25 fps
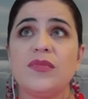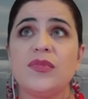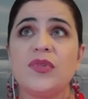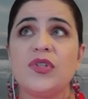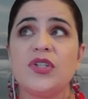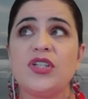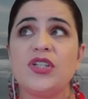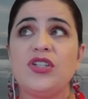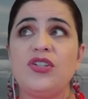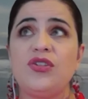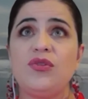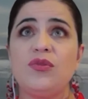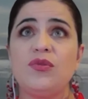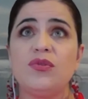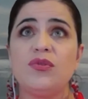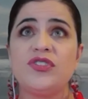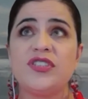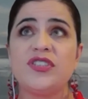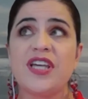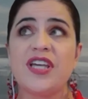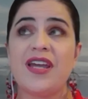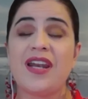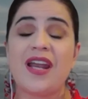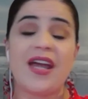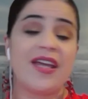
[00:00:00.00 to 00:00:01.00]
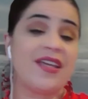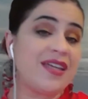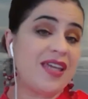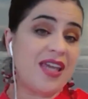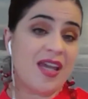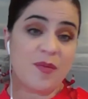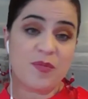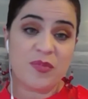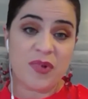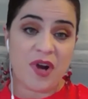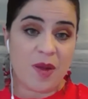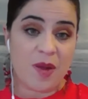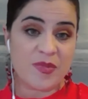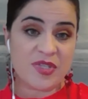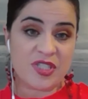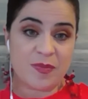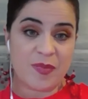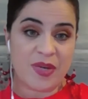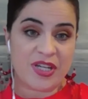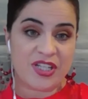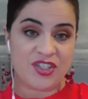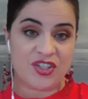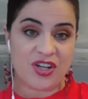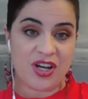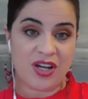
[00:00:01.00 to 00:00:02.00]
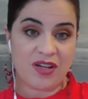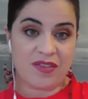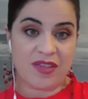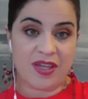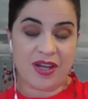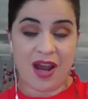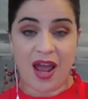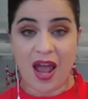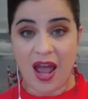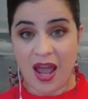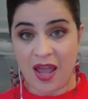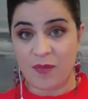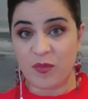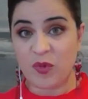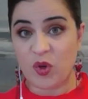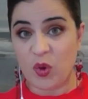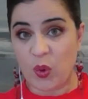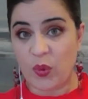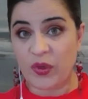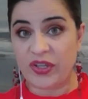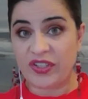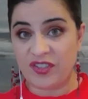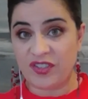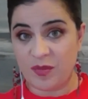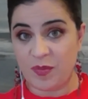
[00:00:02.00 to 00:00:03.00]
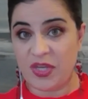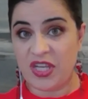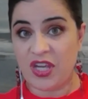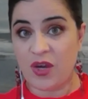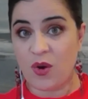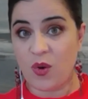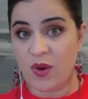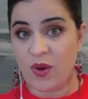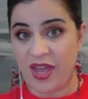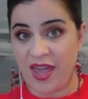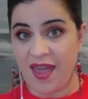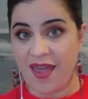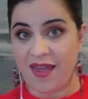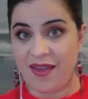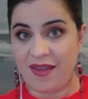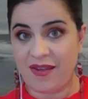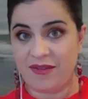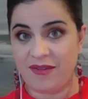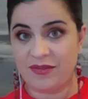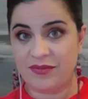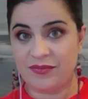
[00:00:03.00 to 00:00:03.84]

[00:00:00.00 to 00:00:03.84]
You said, I can't promise my child that I'm going to be okay.